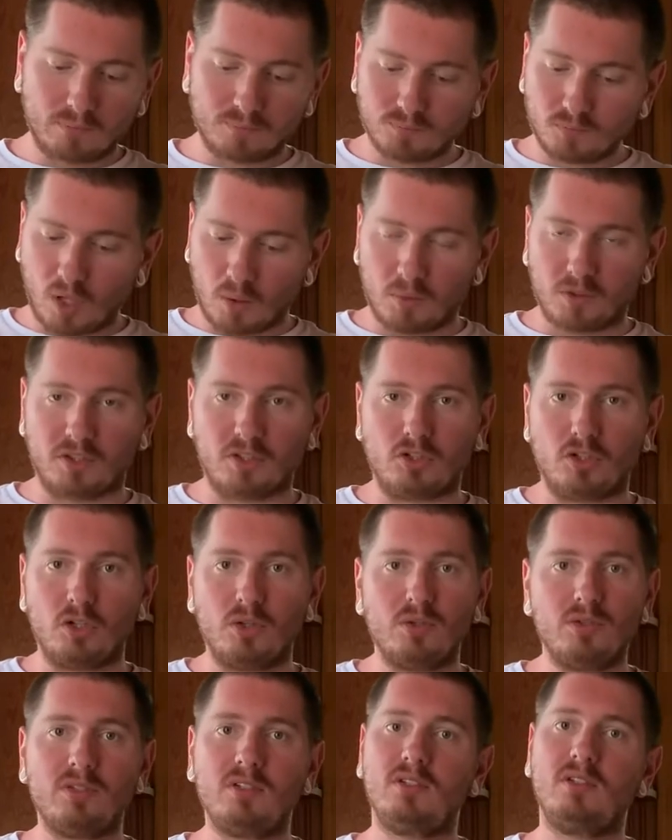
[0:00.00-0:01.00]
With the
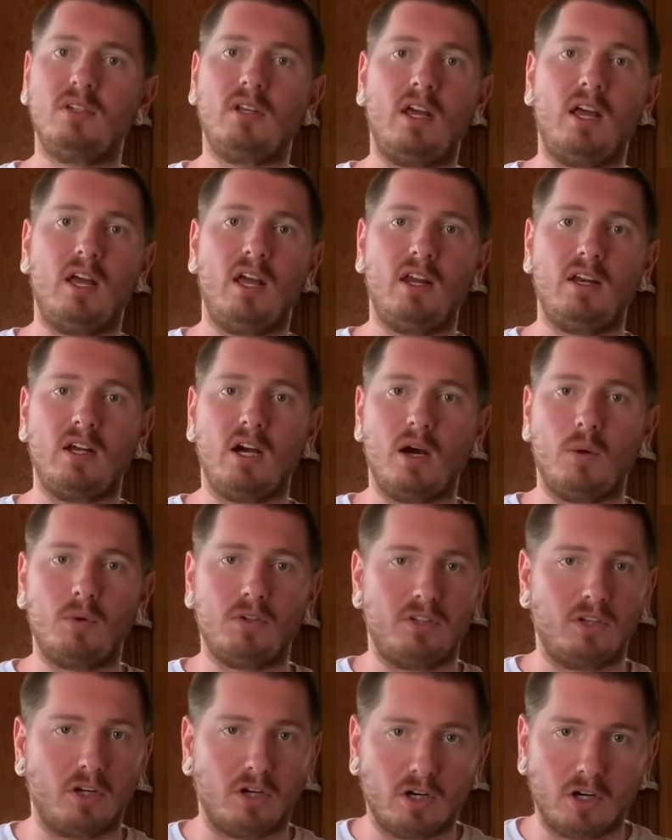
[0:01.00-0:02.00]
juice and with the
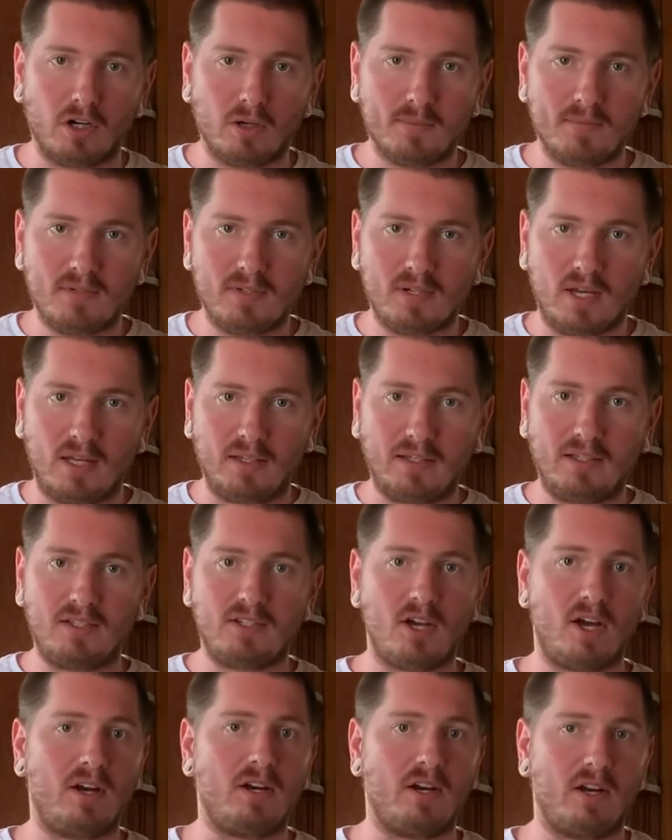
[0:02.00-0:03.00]
herbs, I think it's
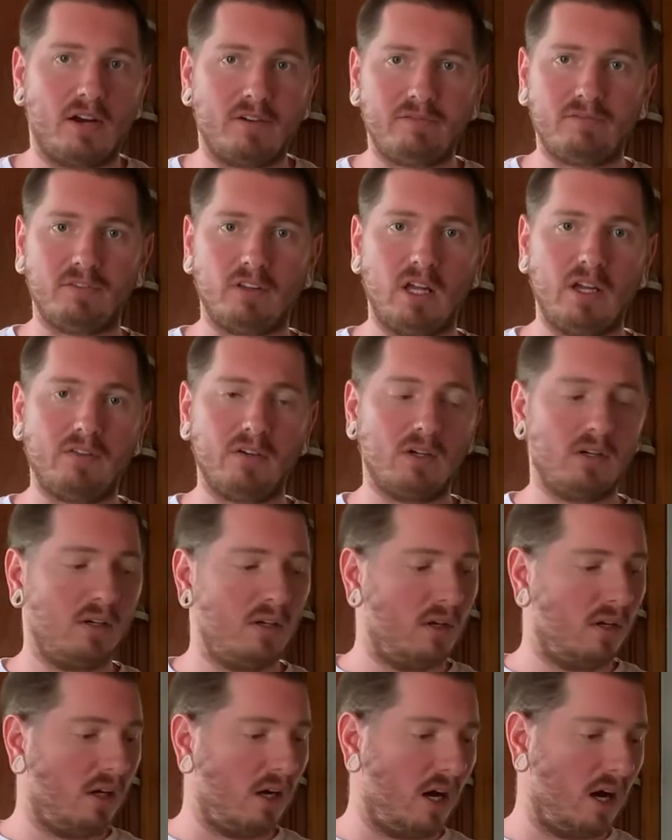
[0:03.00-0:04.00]
got enough flavor,
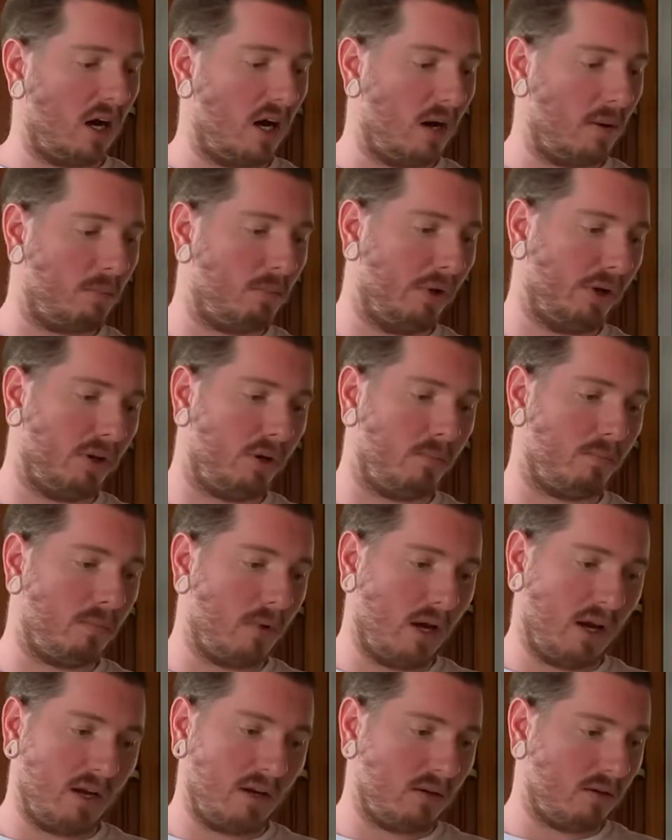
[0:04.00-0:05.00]
but you
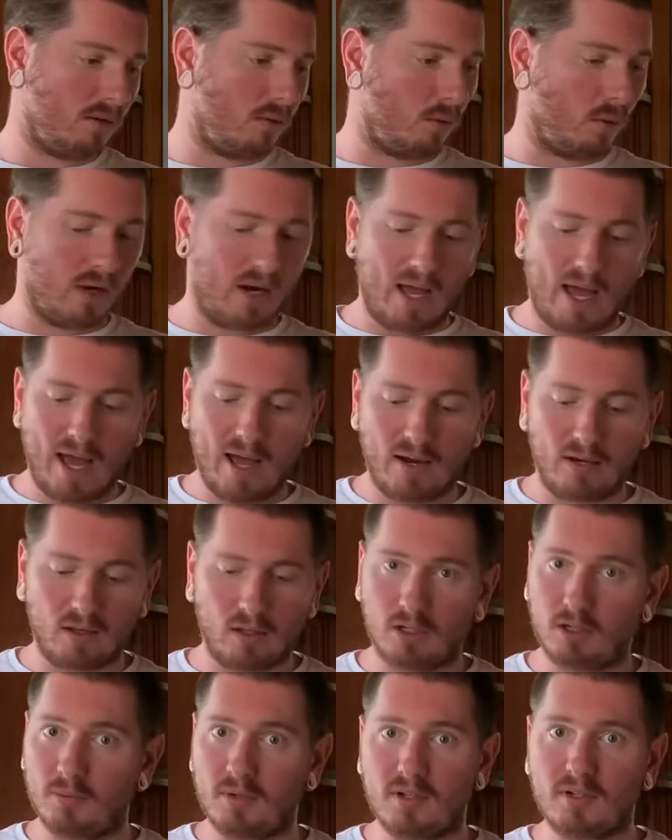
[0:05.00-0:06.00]
might want to add a little
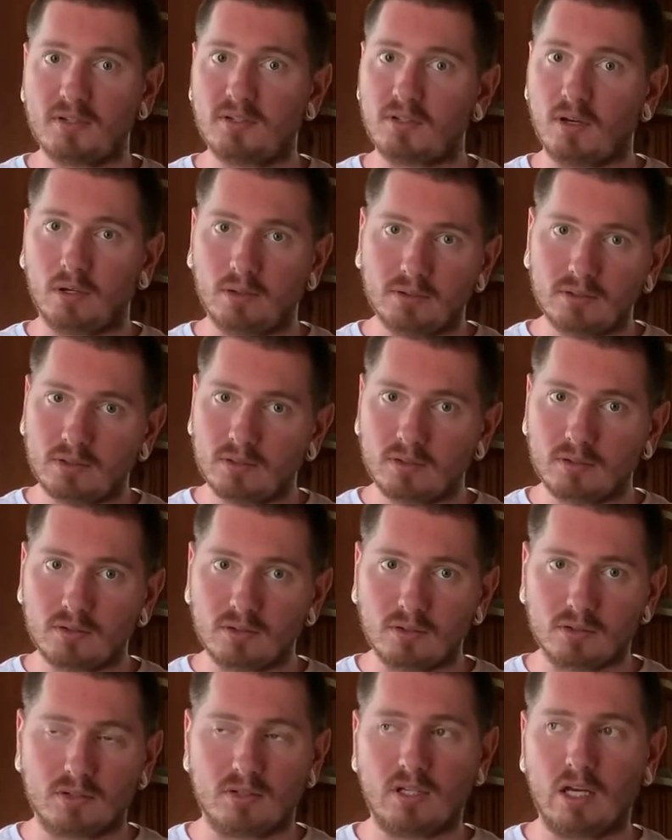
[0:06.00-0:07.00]
bit of salt
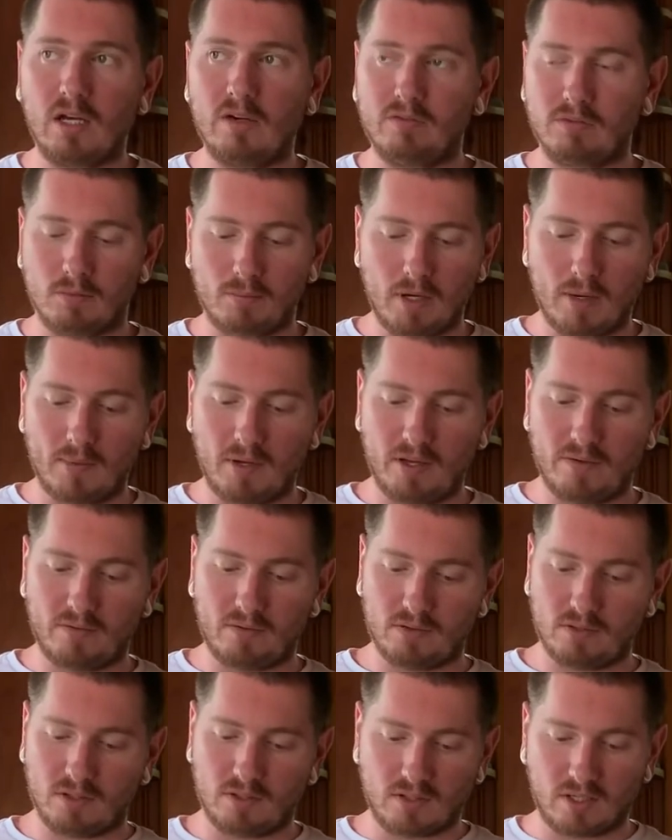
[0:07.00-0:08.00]
yourself, or maybe even
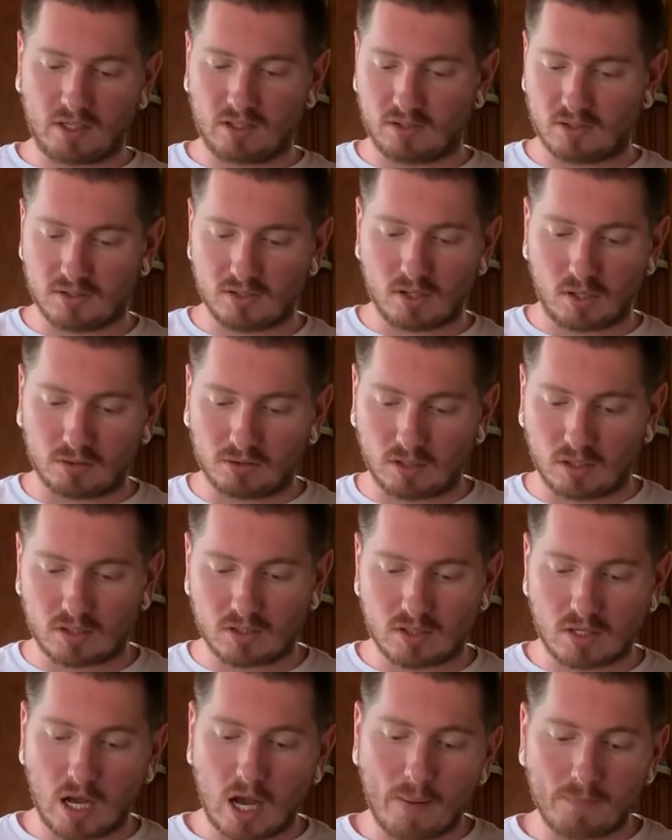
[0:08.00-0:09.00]
just like a little salt on
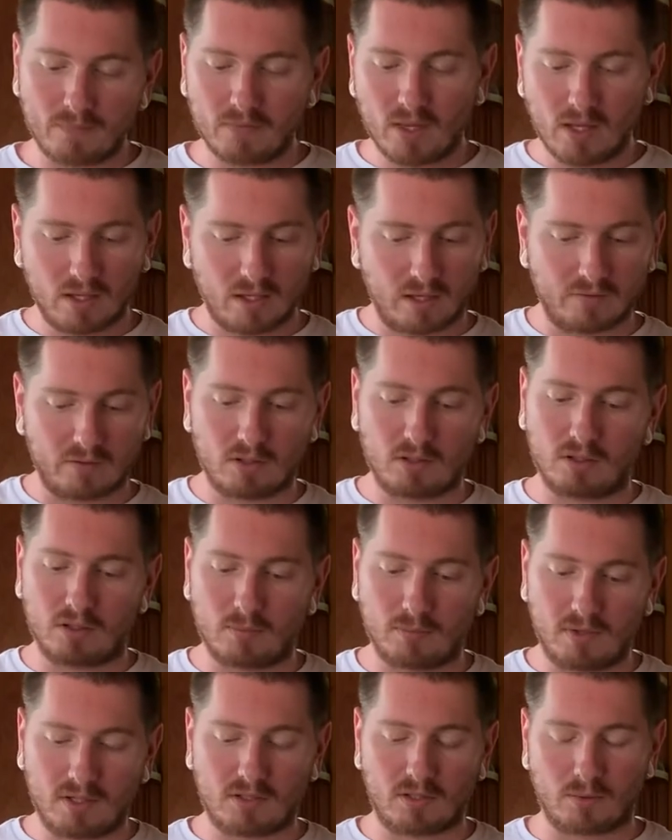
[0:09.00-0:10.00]
top. Give it a little
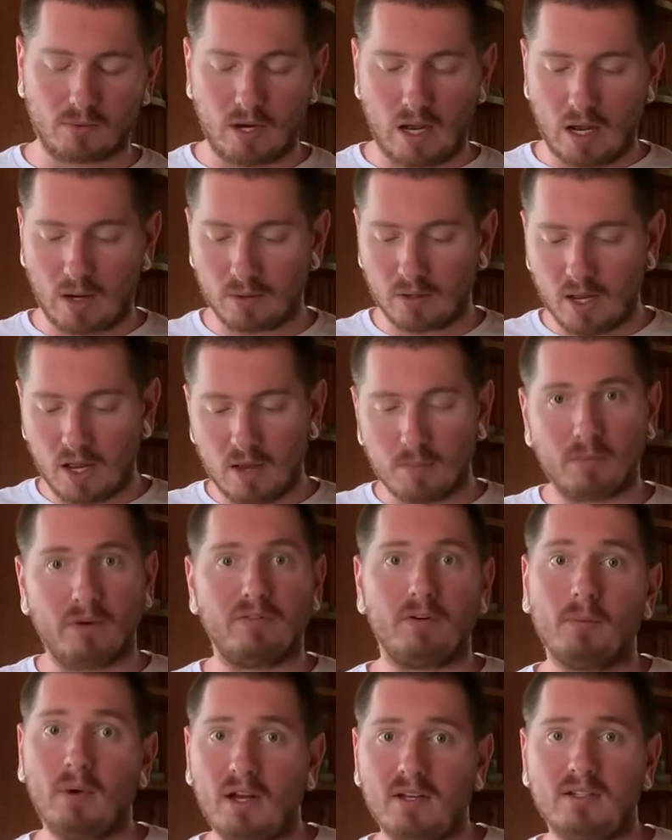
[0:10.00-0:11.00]
mix around, but for
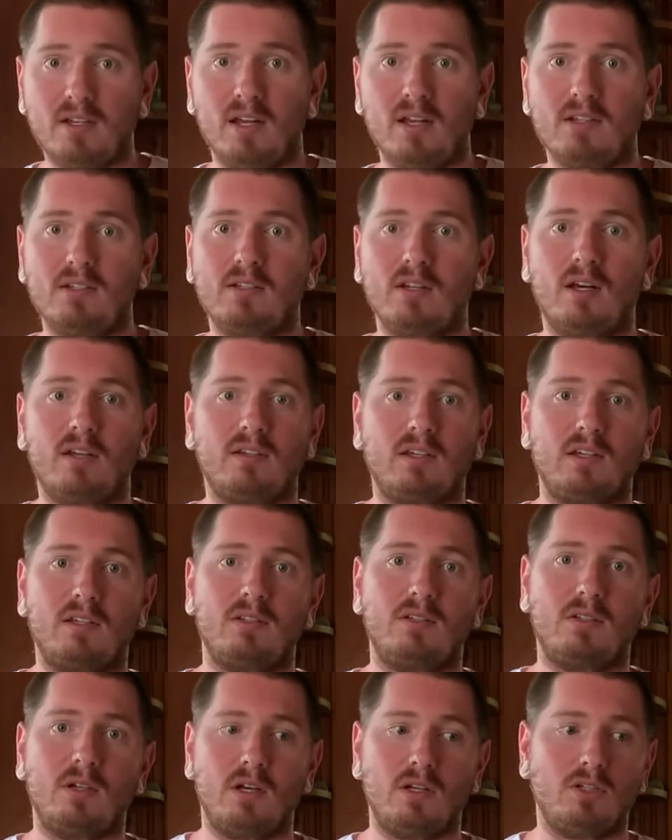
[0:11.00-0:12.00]
my taste, I think it's
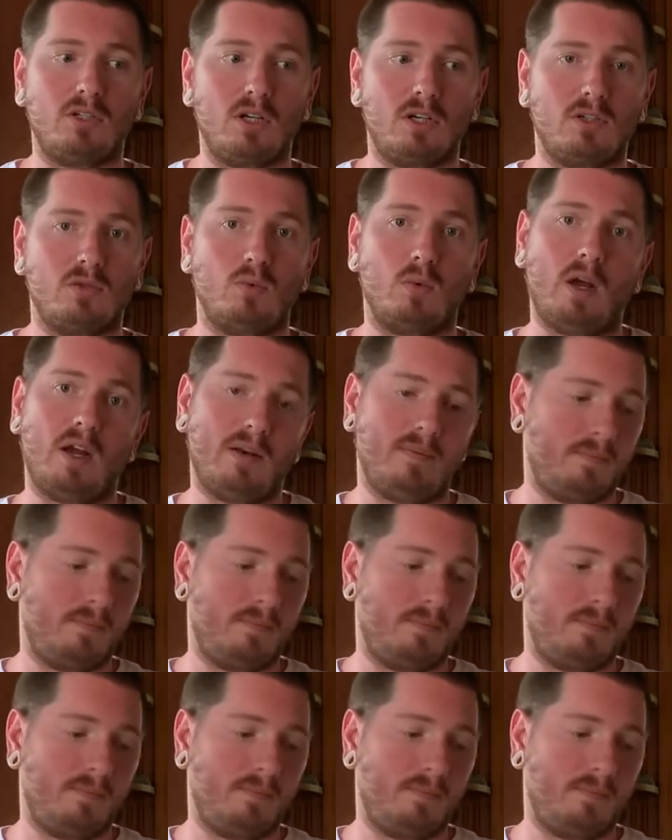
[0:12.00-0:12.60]
just right.